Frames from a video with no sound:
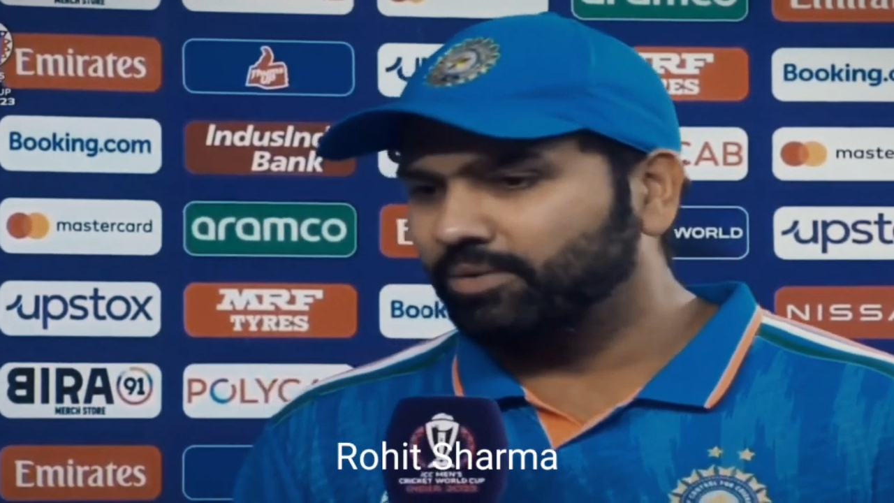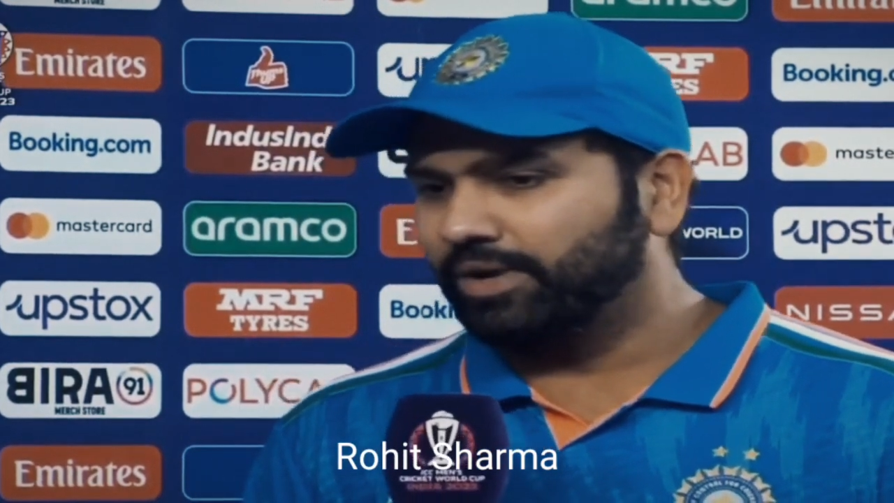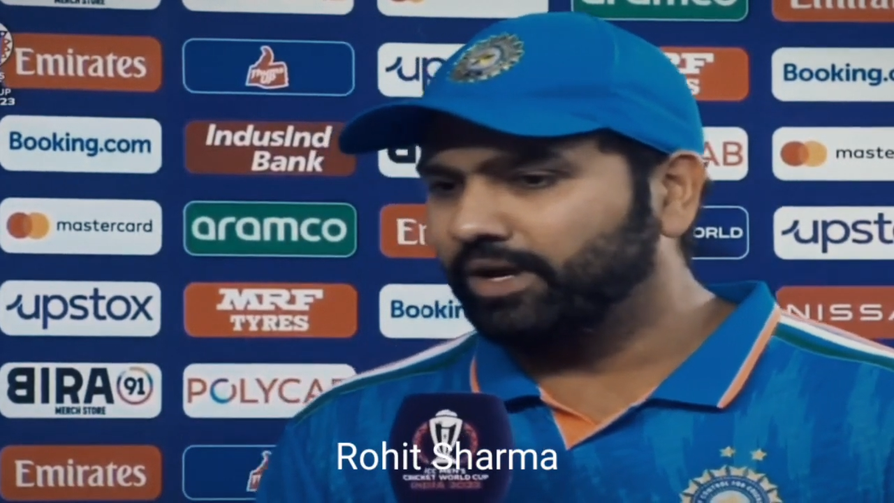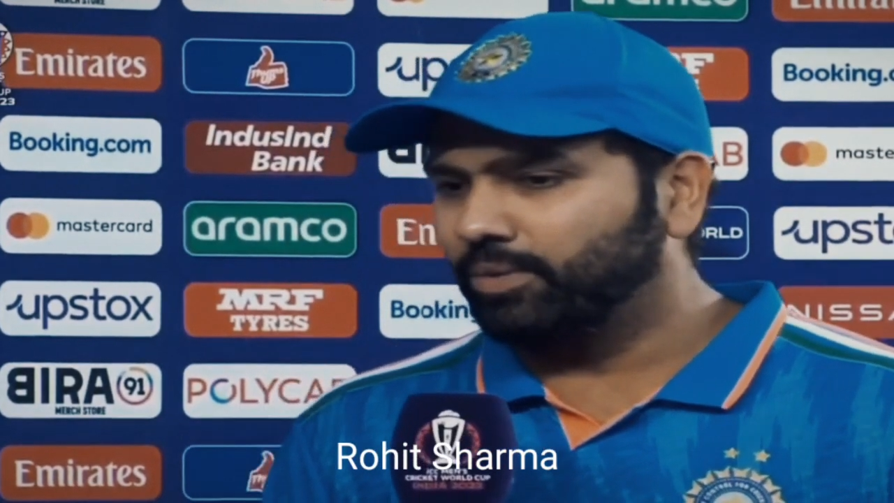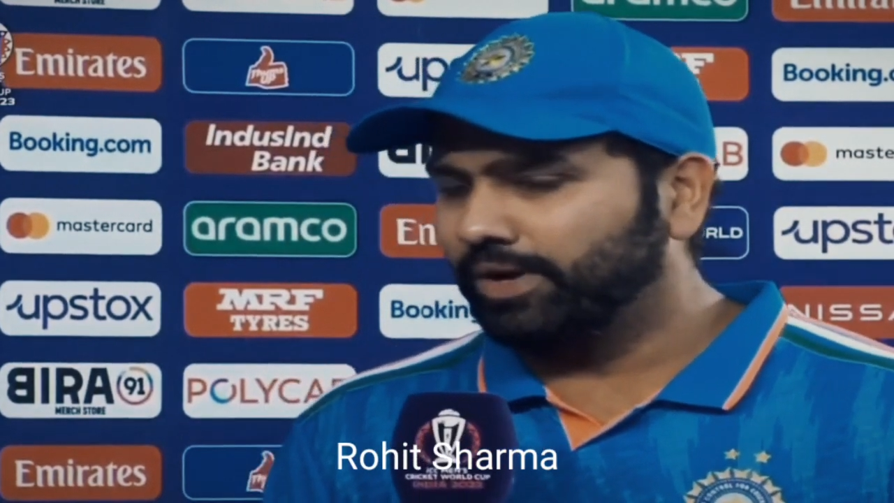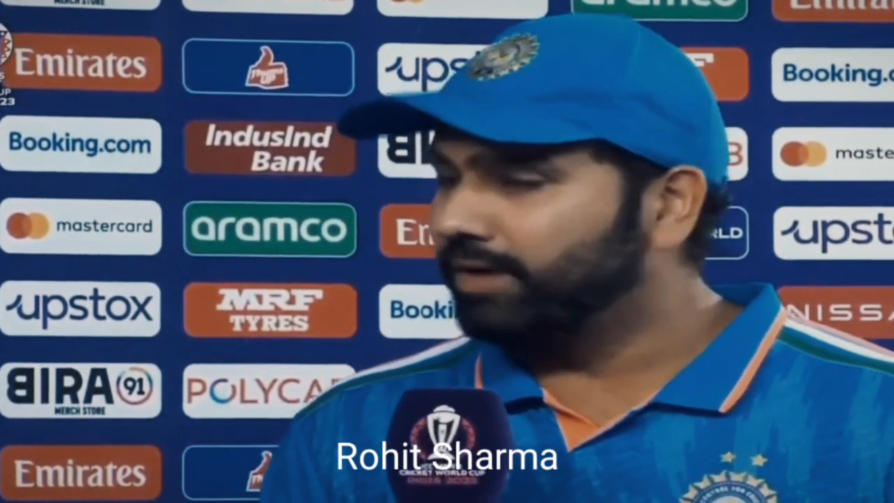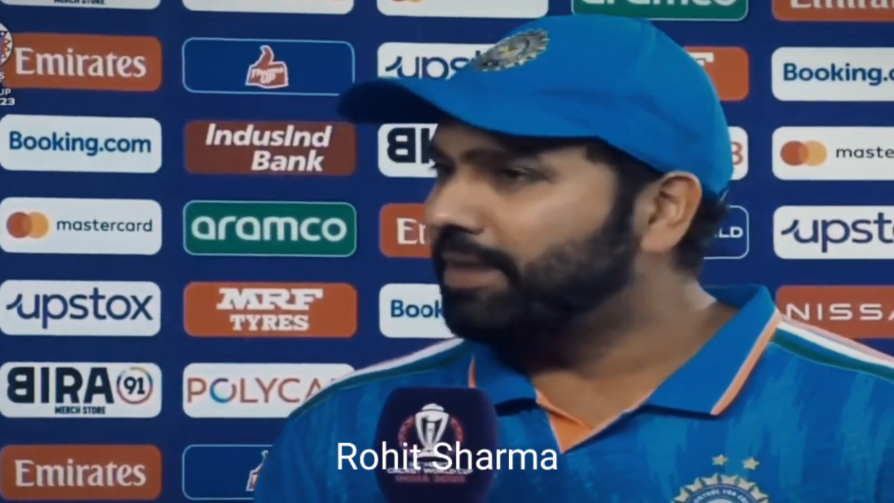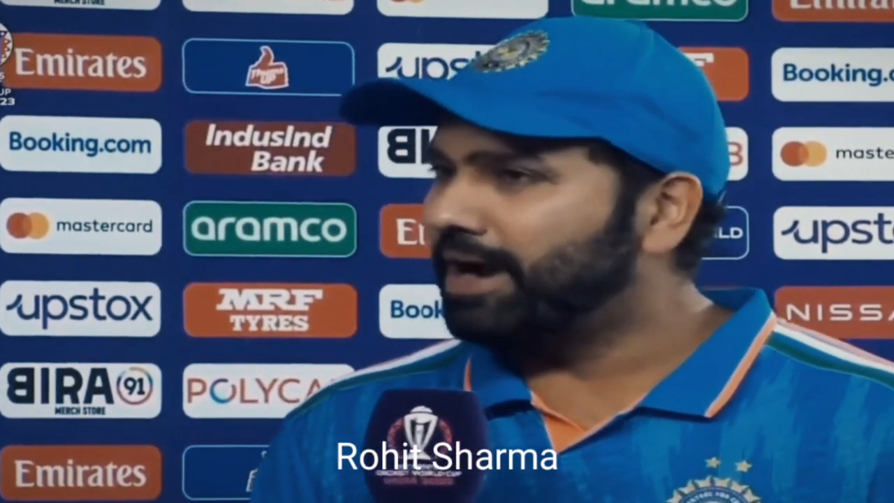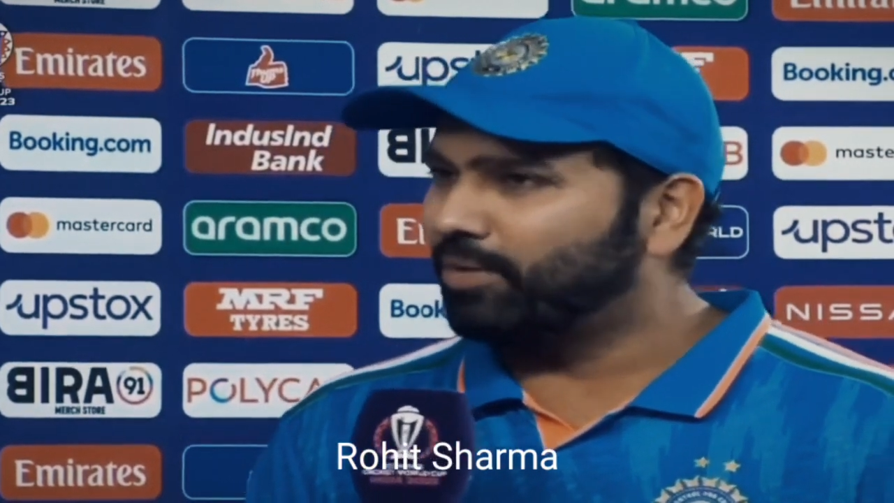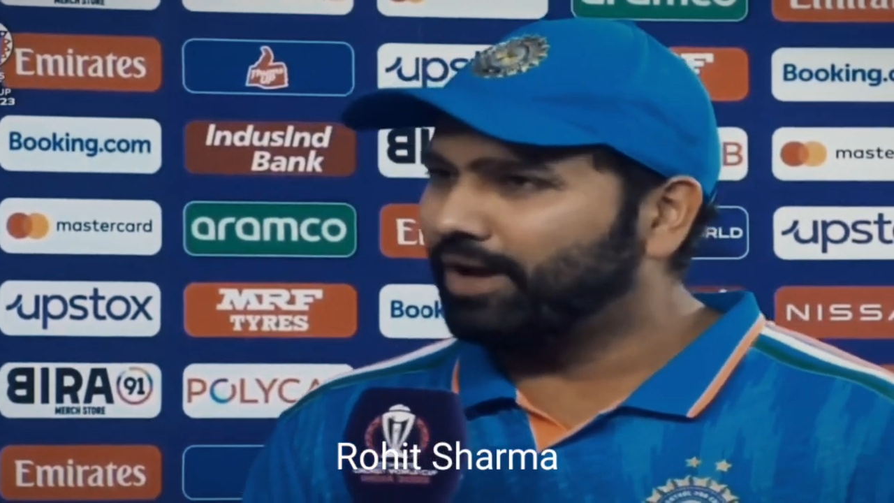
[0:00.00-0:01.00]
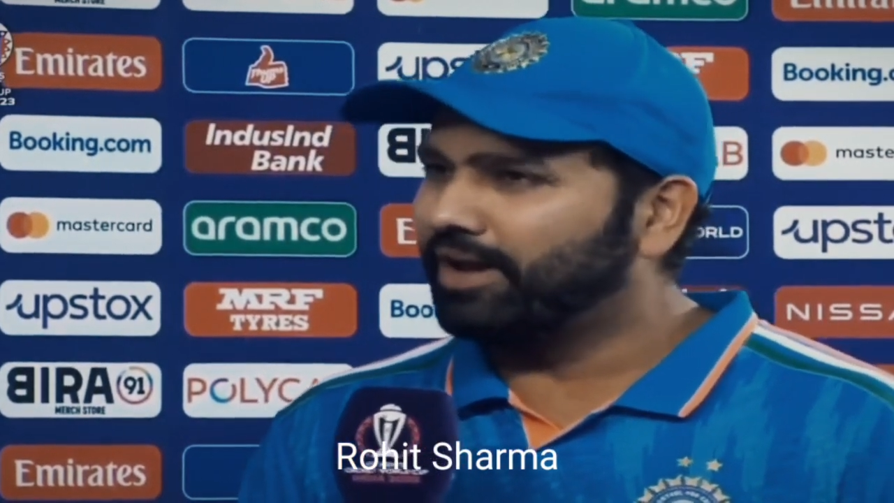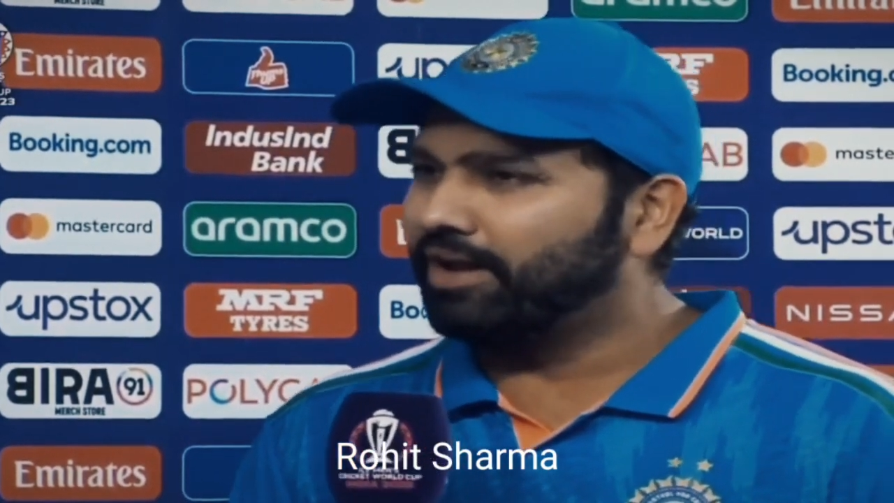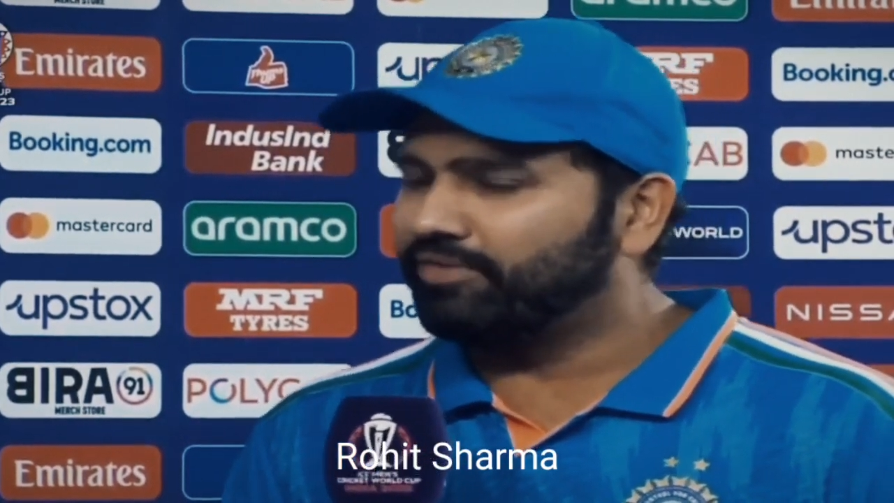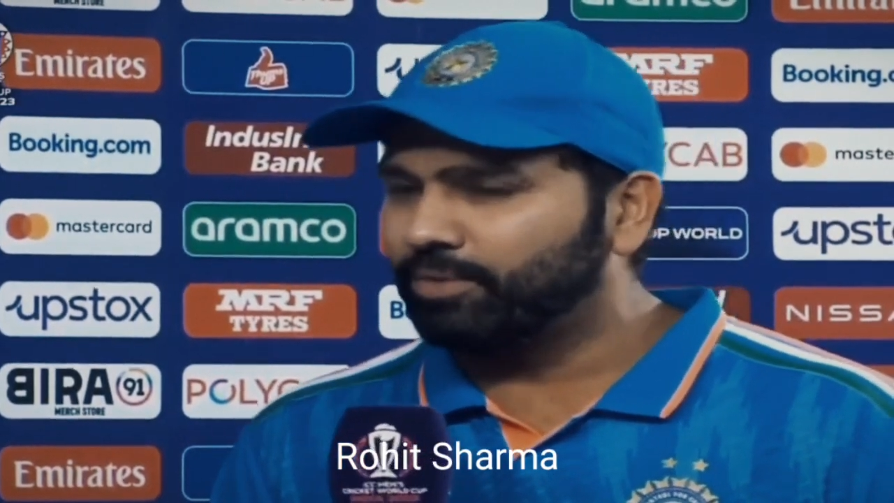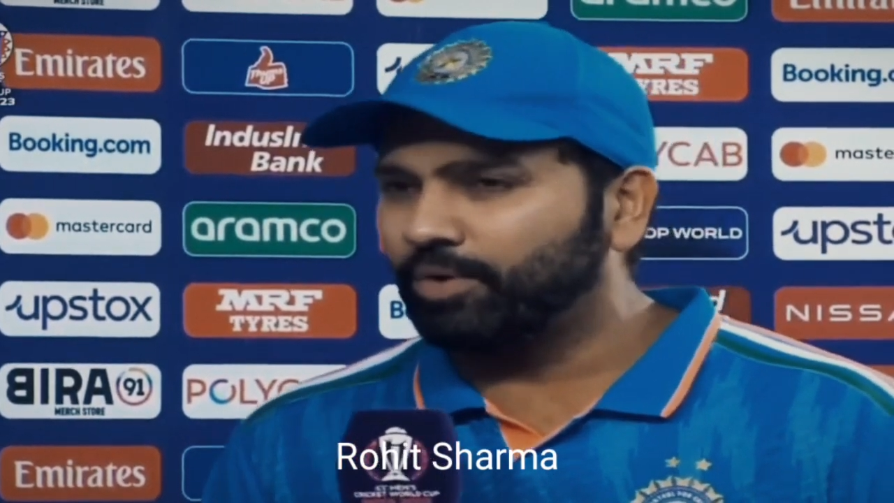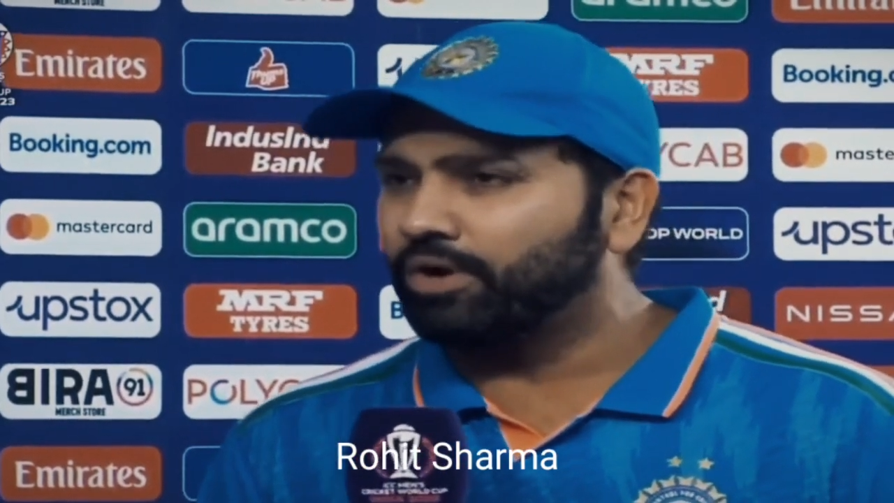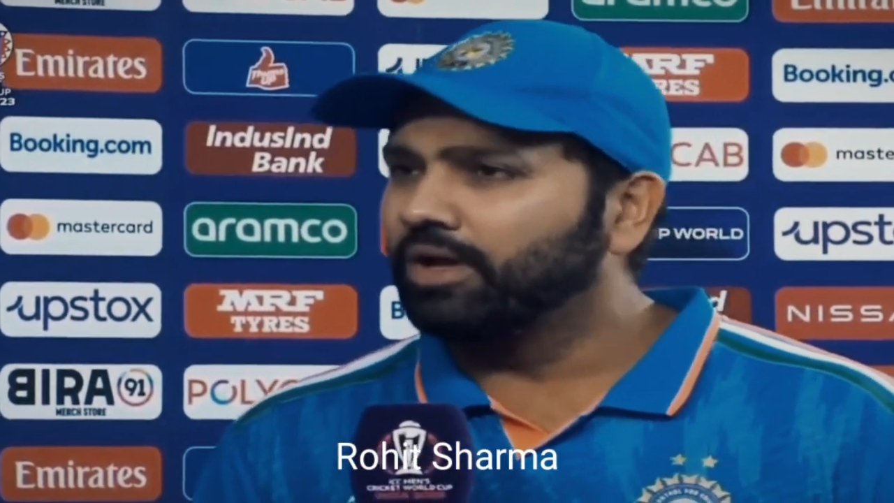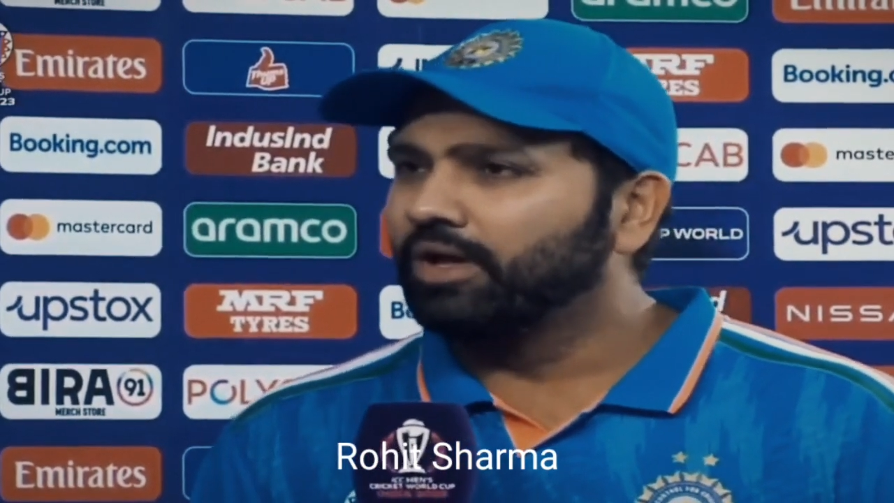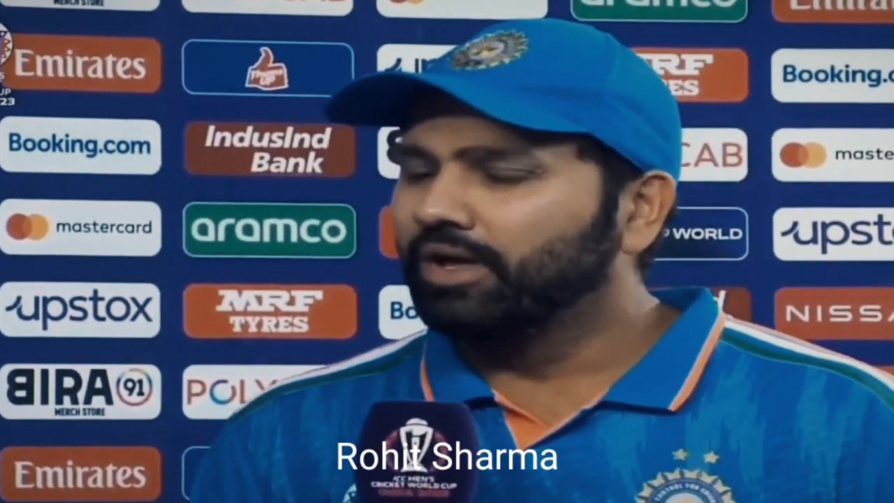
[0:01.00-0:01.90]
we we didn't bat well enough to put